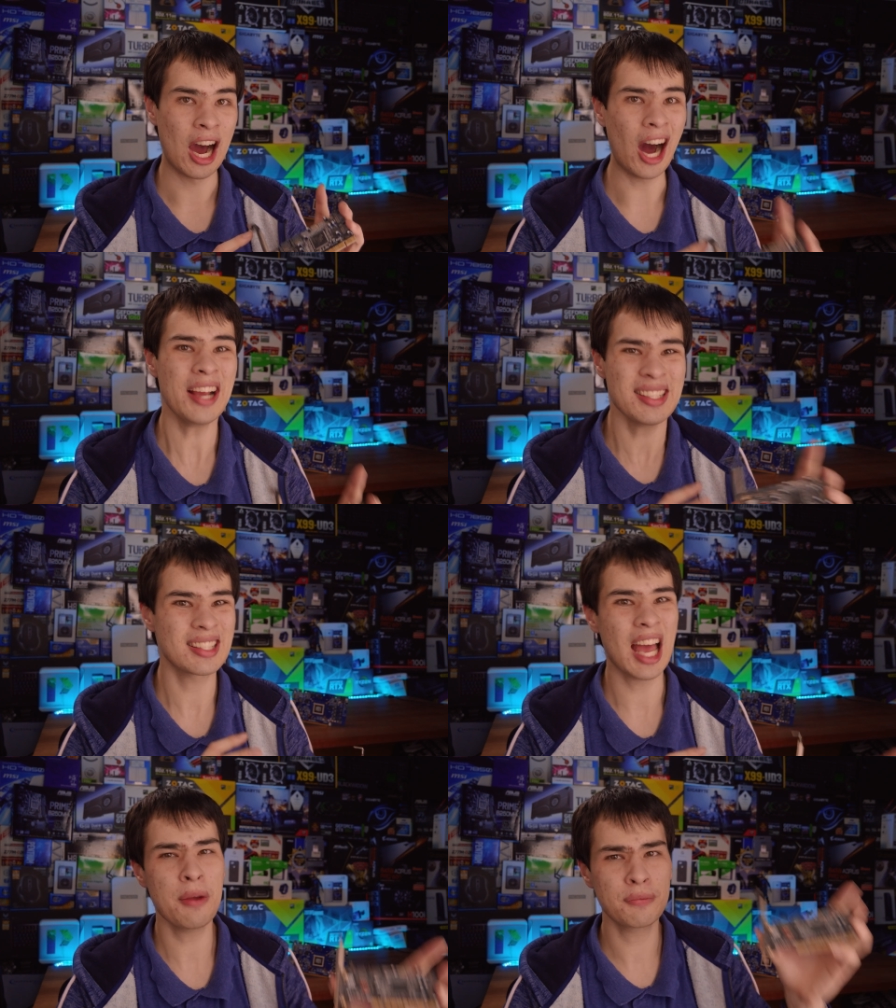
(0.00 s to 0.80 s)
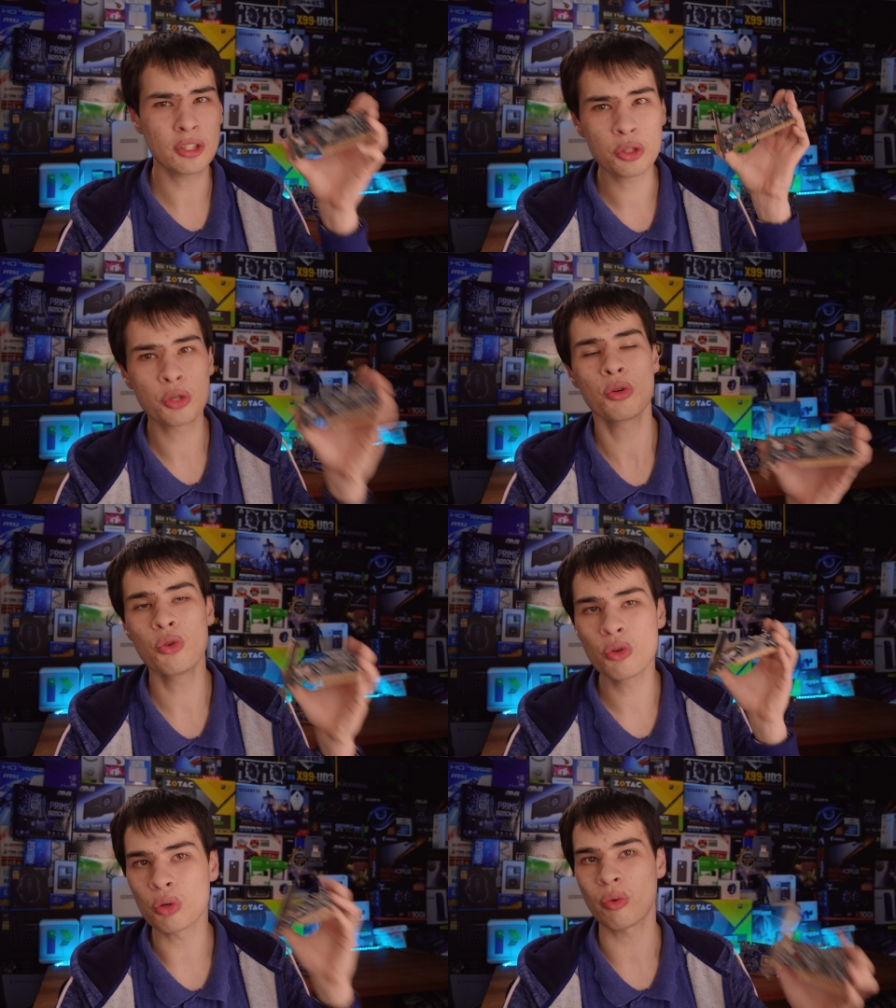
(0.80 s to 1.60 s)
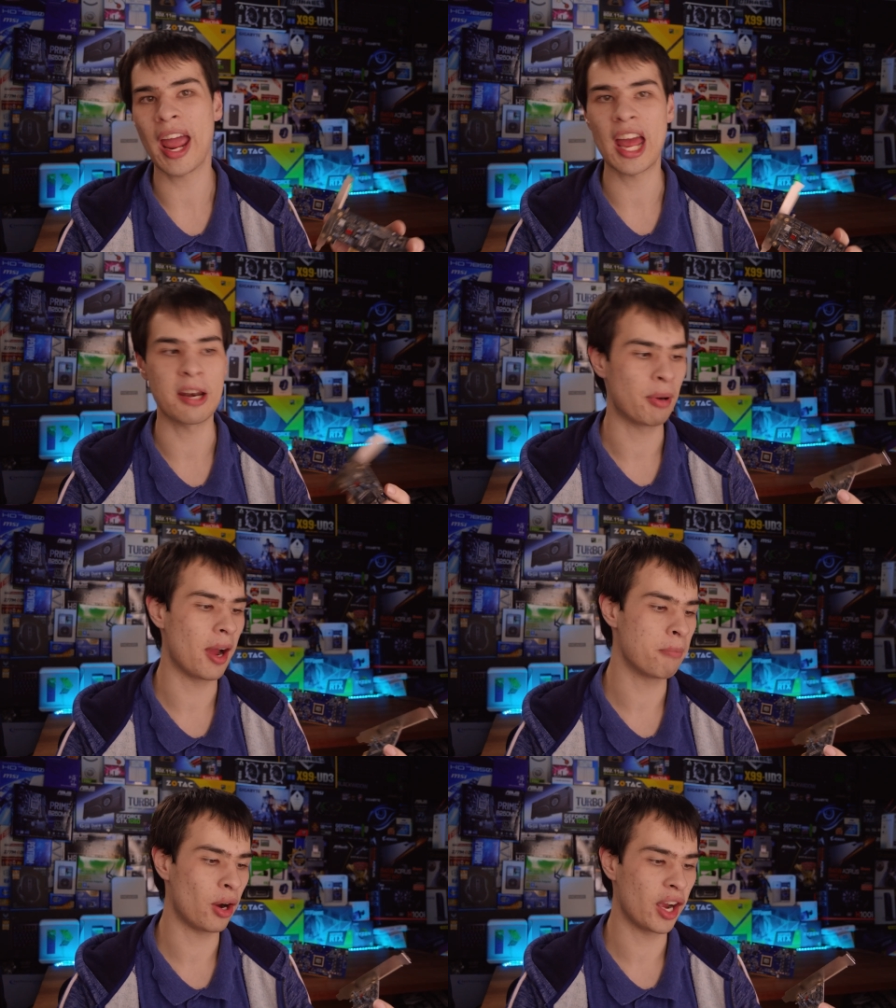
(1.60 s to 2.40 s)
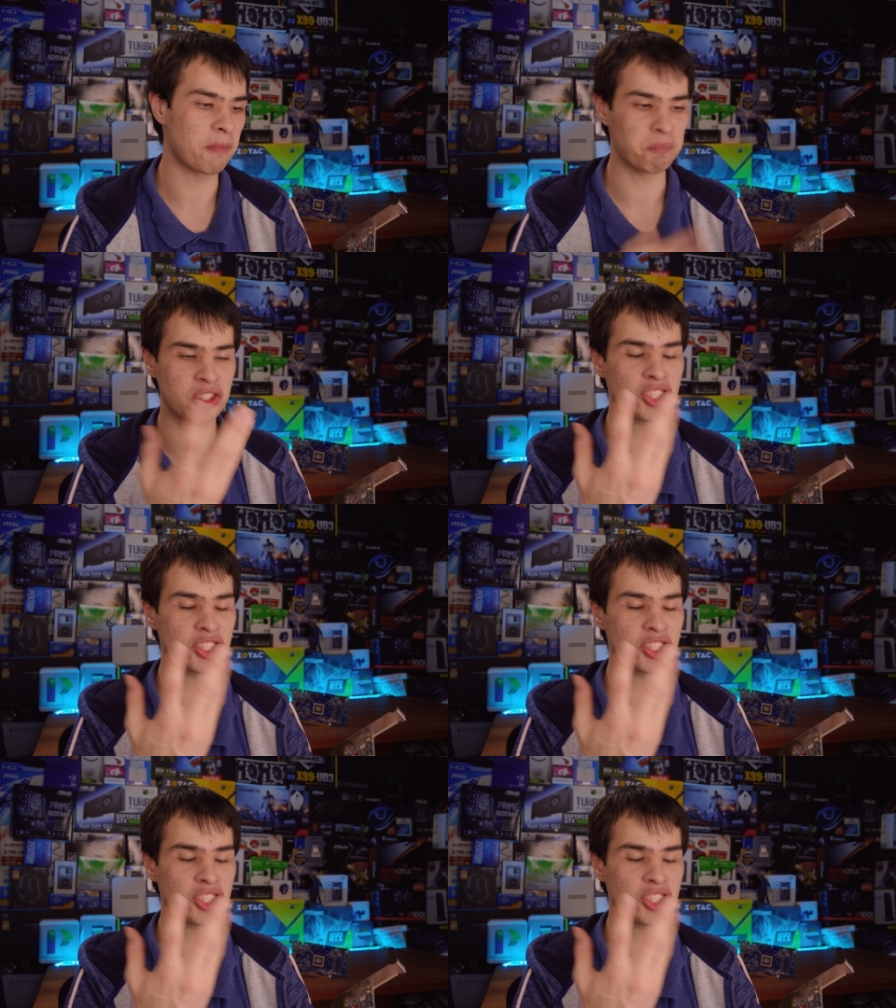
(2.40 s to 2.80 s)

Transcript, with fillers: I saved two grand by buying